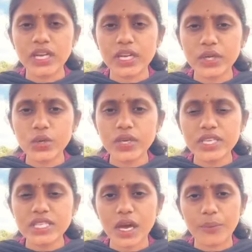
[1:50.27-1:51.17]
led to
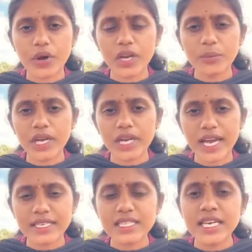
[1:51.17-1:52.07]
his appointment
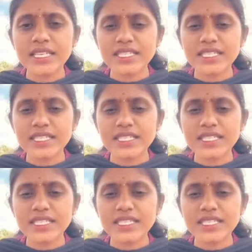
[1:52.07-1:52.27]
as